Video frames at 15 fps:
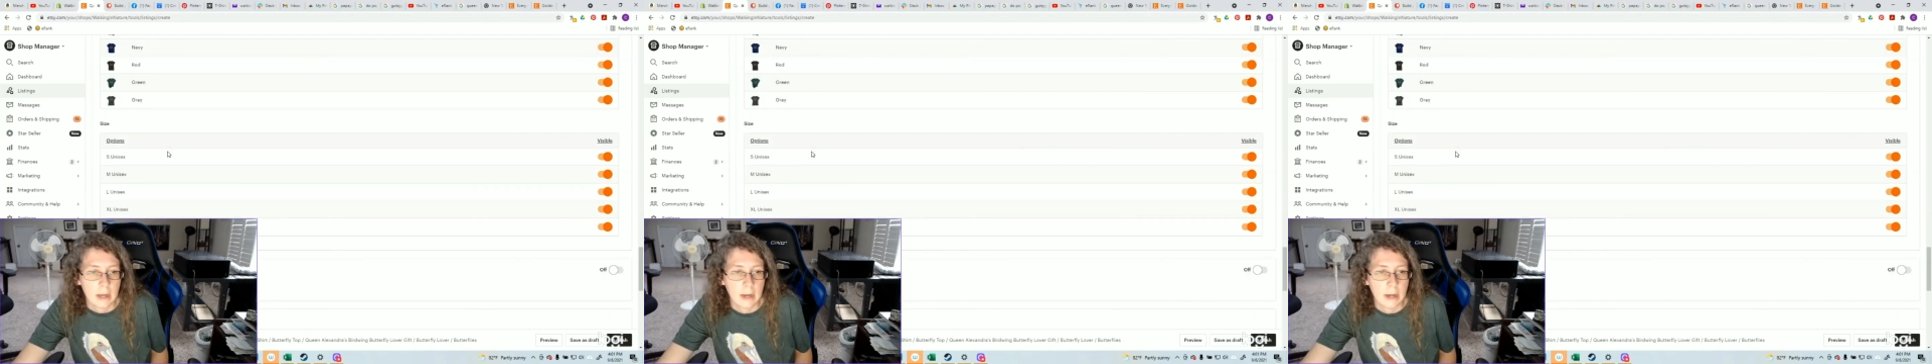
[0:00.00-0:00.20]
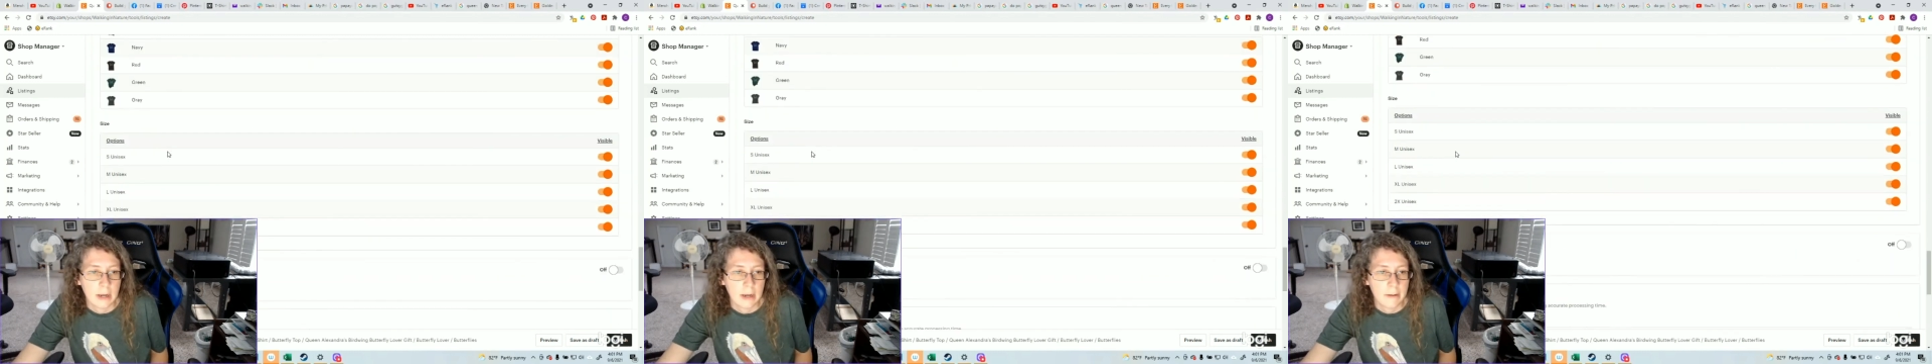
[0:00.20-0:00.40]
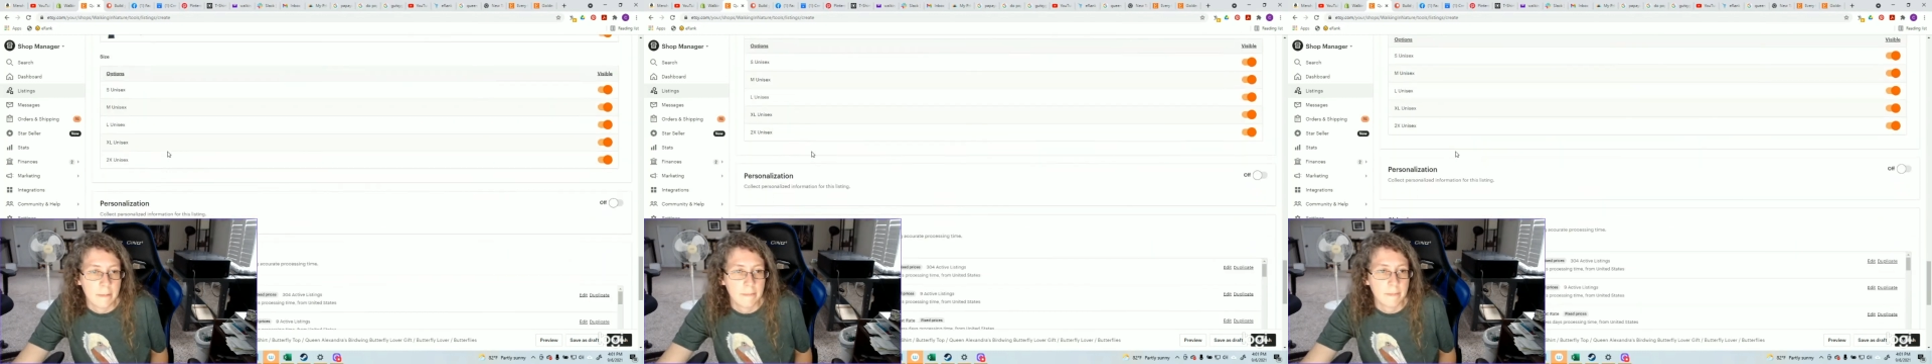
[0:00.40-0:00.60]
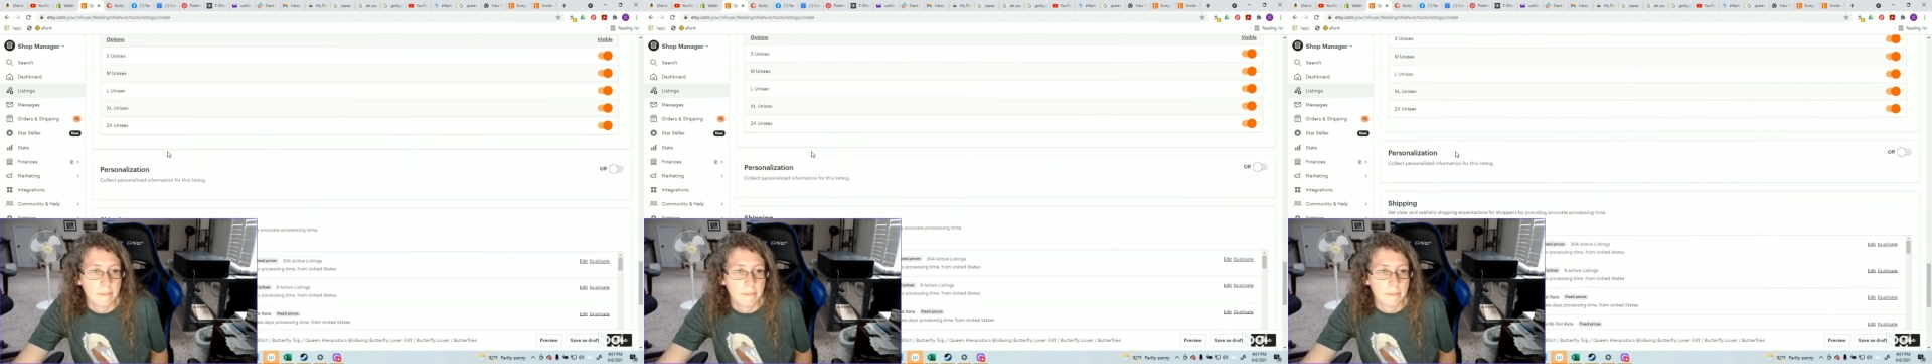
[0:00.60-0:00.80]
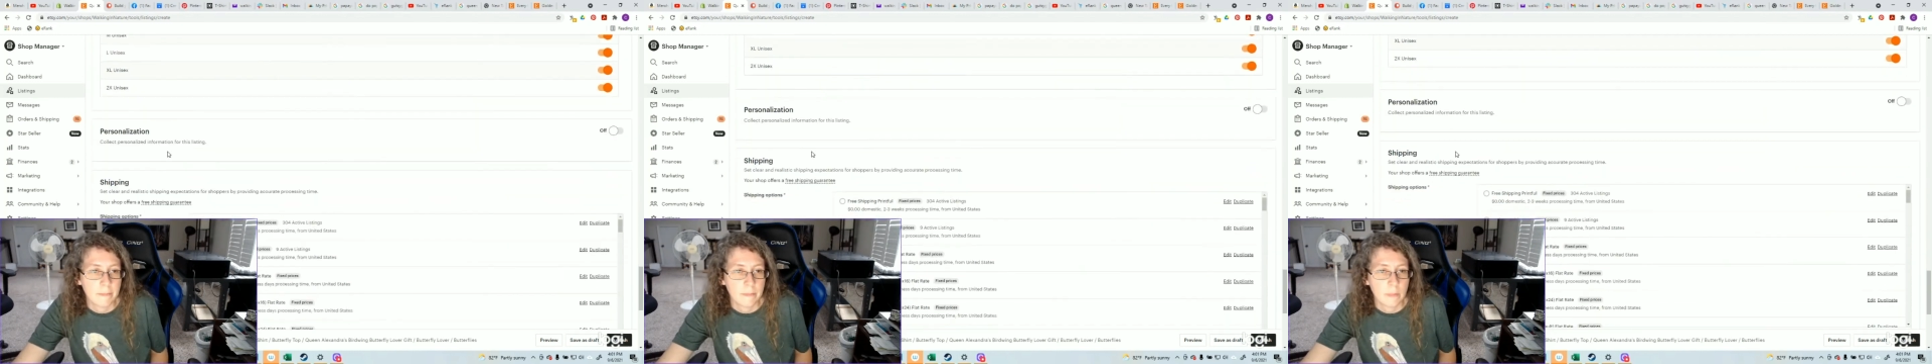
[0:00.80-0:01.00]

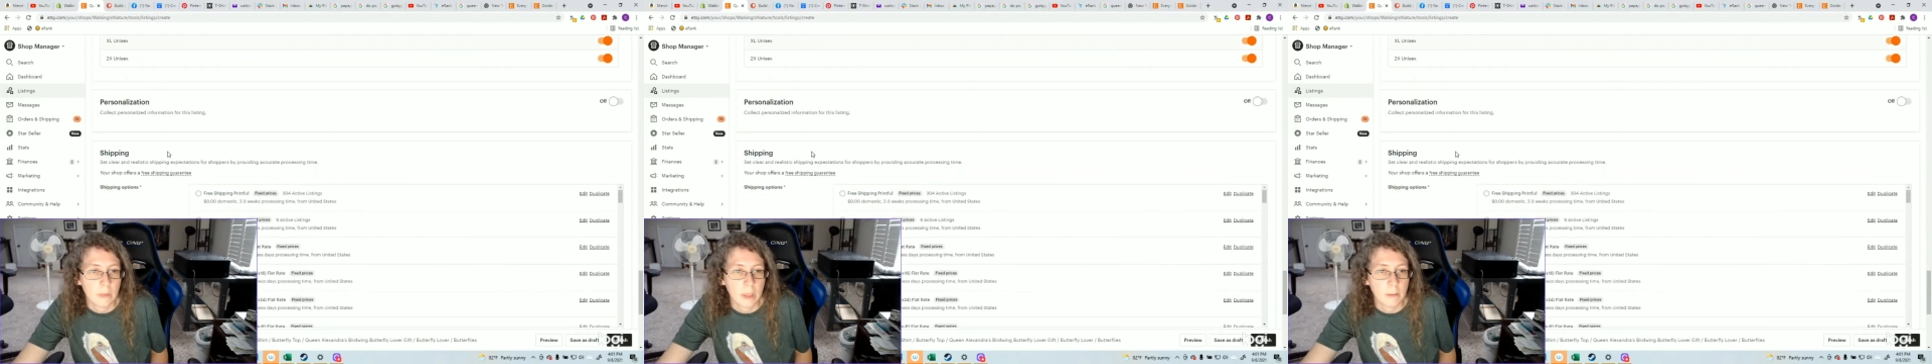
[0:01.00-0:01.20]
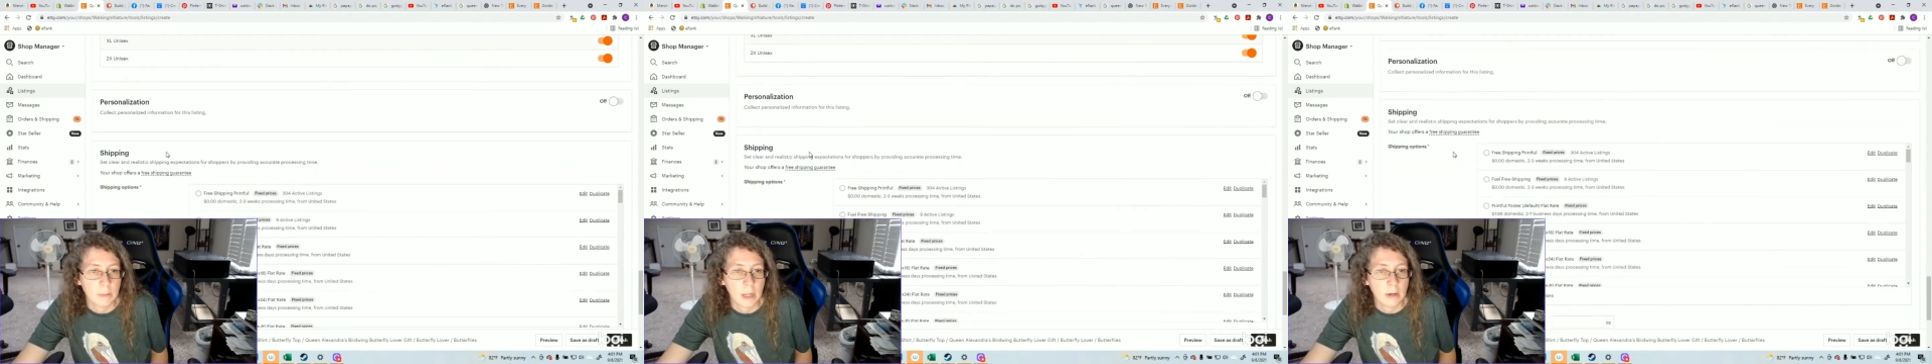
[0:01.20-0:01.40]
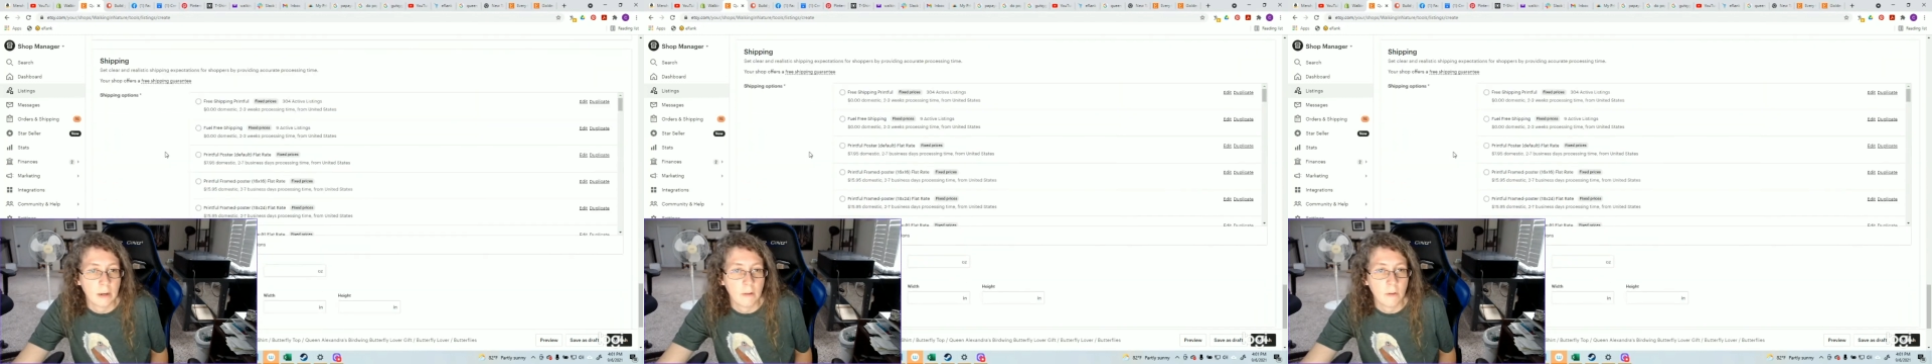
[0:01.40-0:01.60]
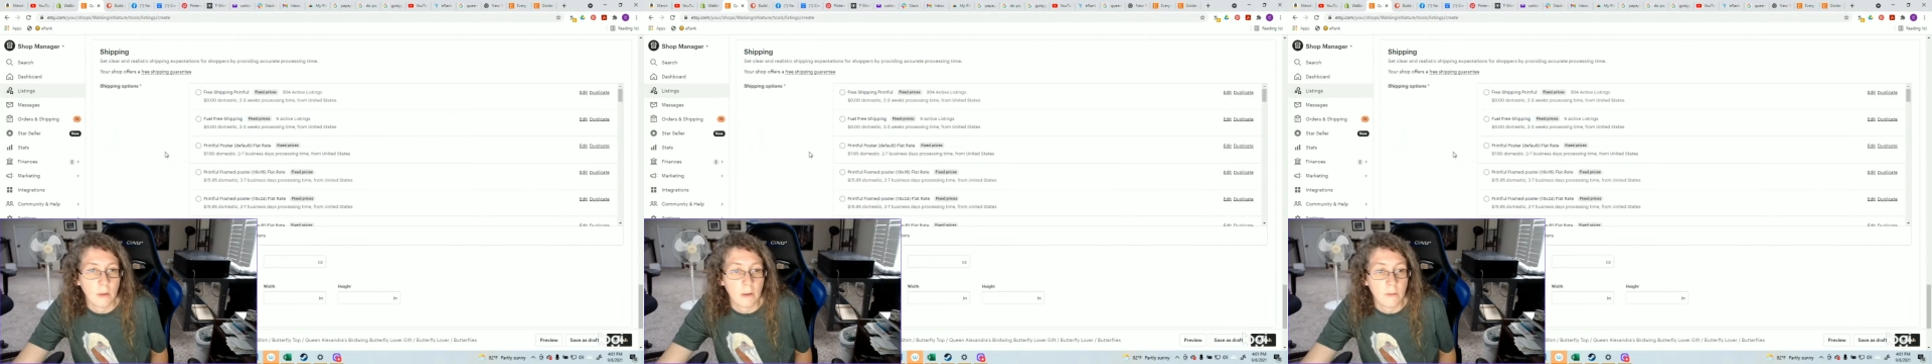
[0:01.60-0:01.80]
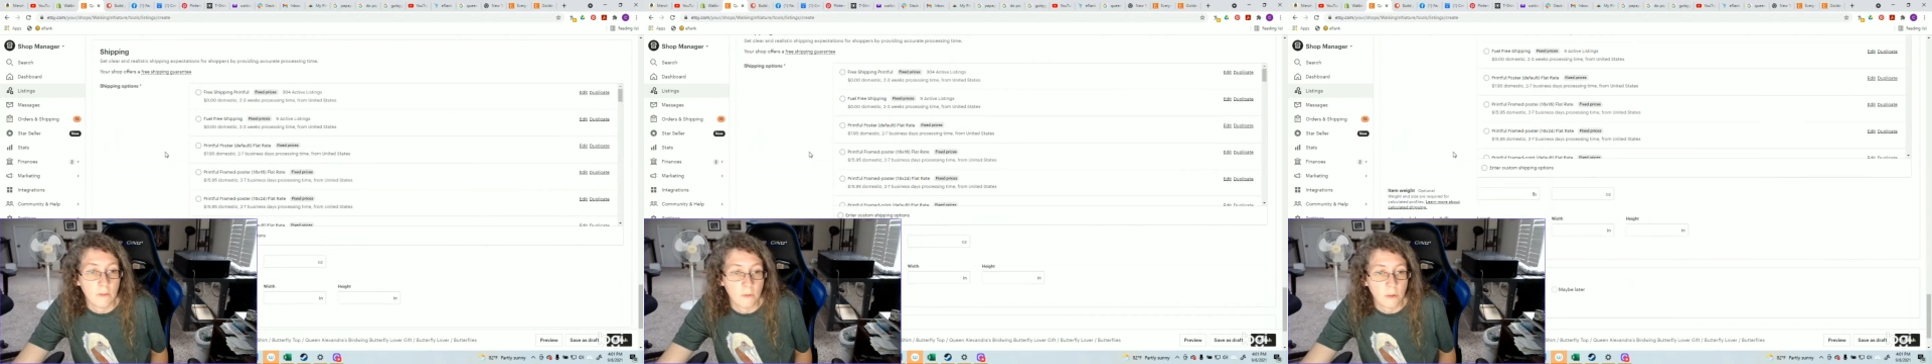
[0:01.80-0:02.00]
Come down
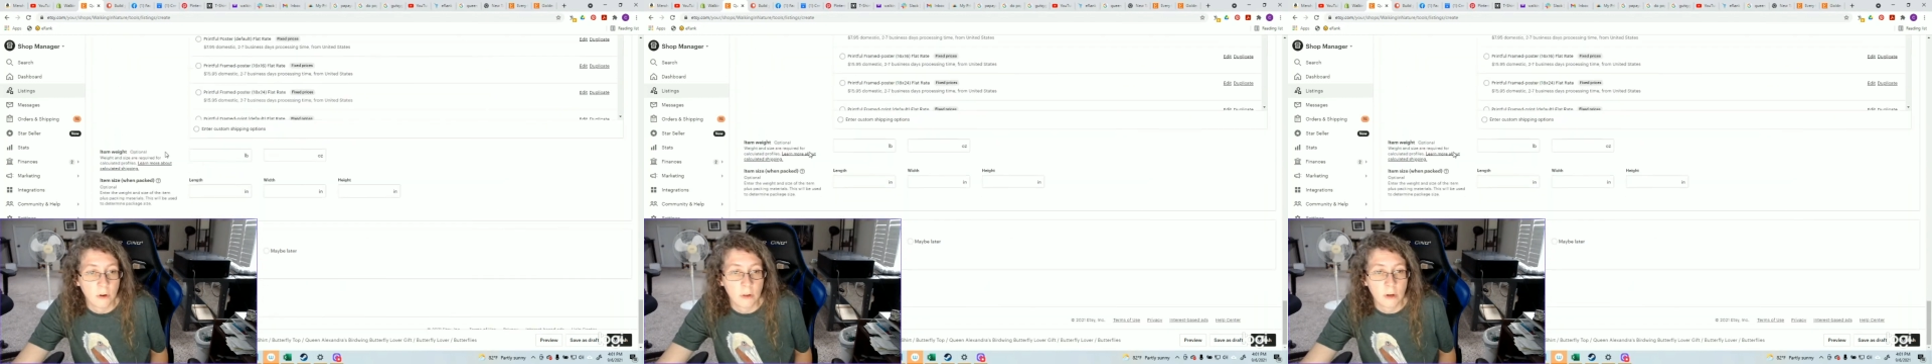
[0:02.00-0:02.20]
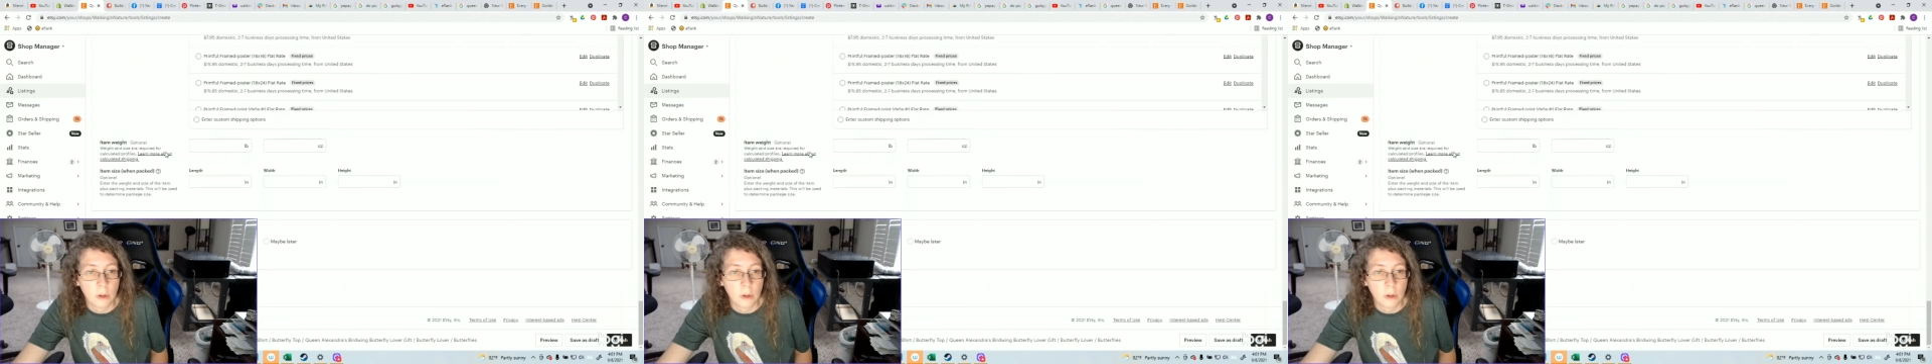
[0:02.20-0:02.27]
even further,